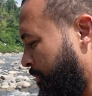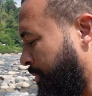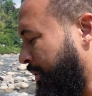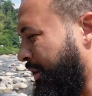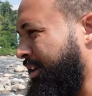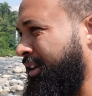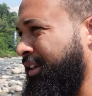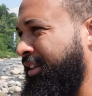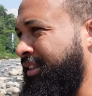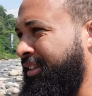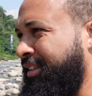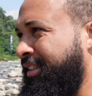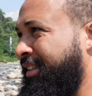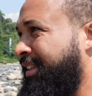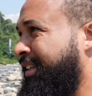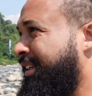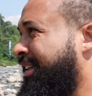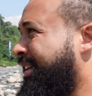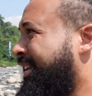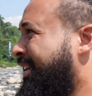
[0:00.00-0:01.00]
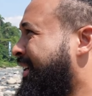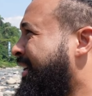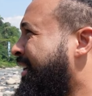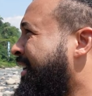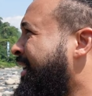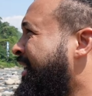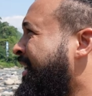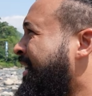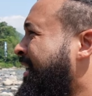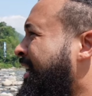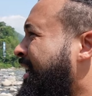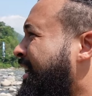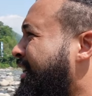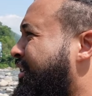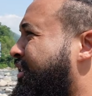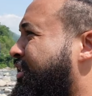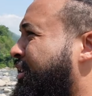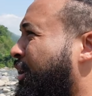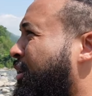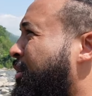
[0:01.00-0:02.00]
because
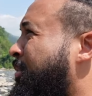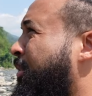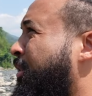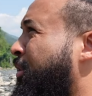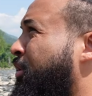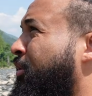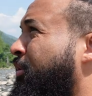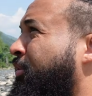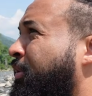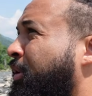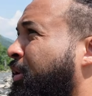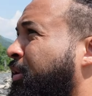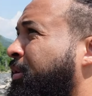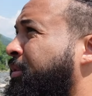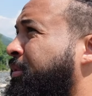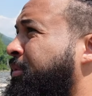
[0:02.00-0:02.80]
it's so beautiful.